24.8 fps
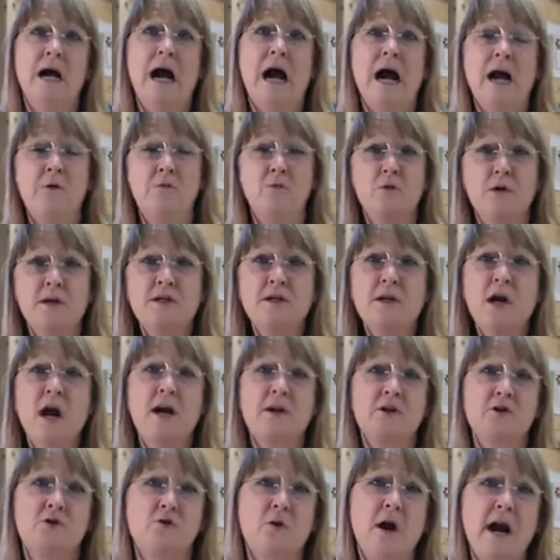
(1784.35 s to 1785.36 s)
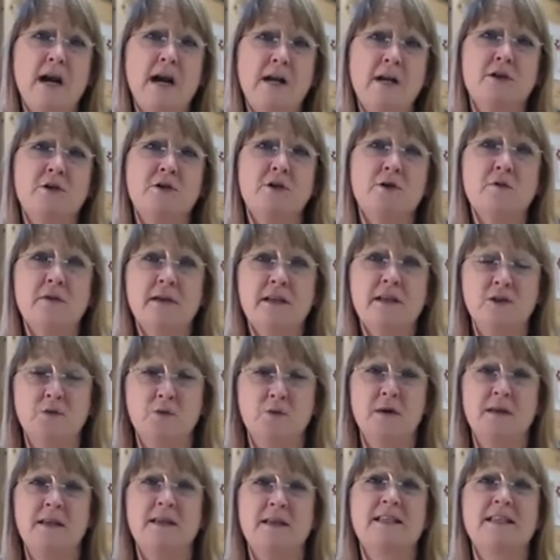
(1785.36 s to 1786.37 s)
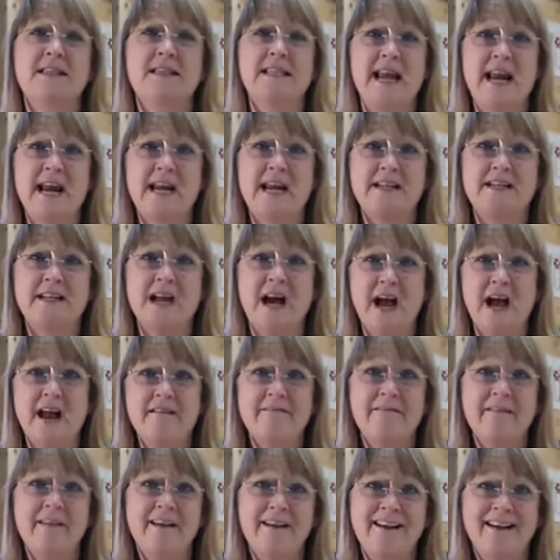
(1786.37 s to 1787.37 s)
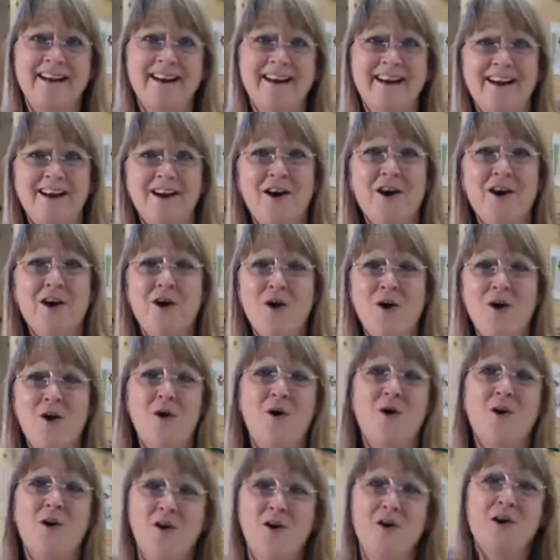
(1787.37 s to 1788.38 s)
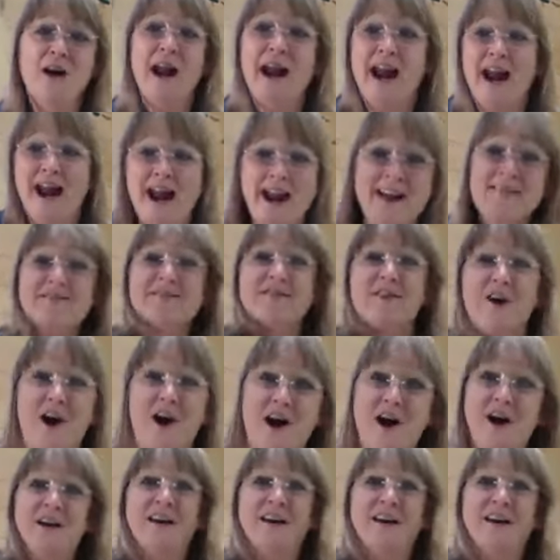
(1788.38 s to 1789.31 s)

I would not try to do this with a steak knife or a handsaw.